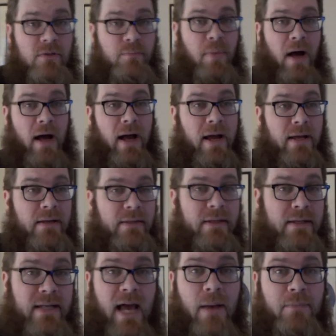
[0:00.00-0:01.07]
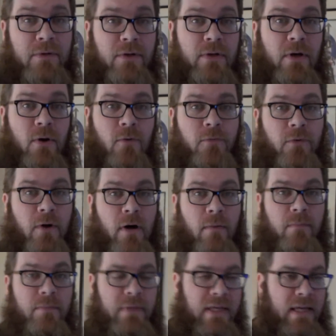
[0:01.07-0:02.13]
was buy an adapter to go from
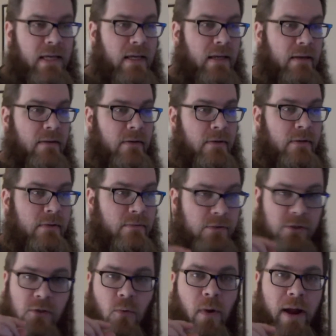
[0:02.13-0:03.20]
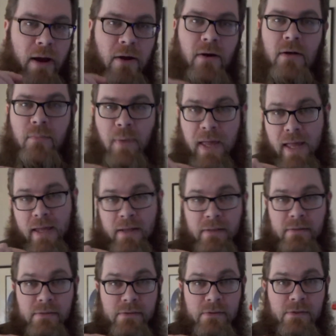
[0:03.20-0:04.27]
the squared
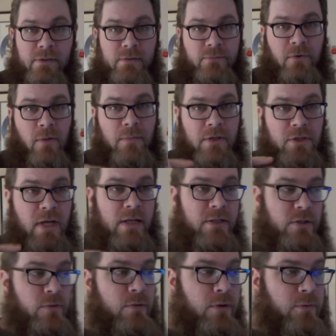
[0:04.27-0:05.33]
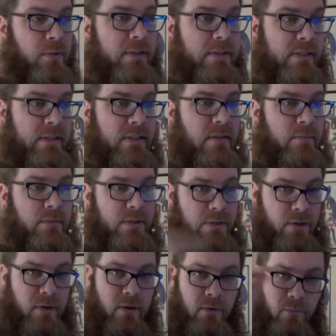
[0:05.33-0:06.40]
pins from the Gen 2 and 3 system to
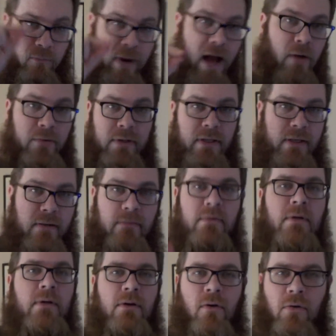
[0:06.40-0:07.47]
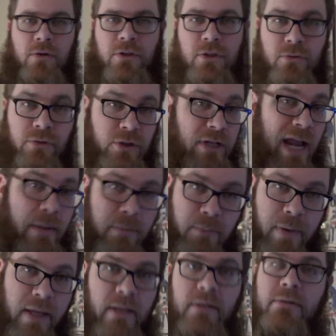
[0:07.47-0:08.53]
the rounded horseshoe shaped
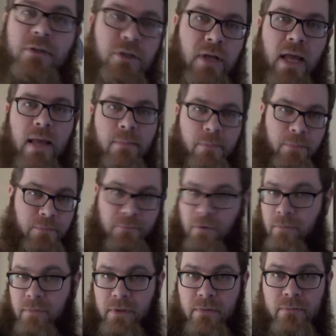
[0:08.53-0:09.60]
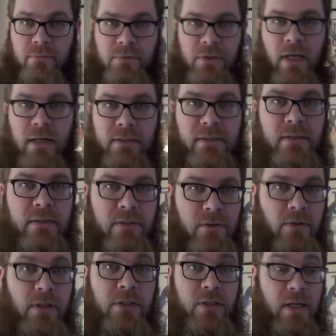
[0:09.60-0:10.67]
pin shape from the Genesis,
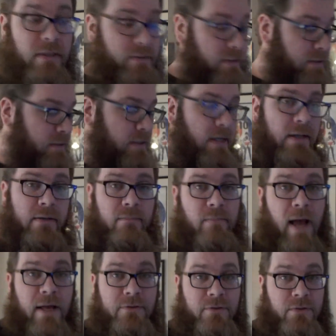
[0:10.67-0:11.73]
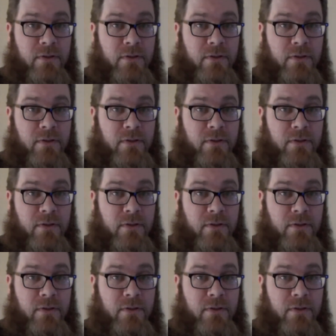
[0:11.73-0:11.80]
early Genesis, and Master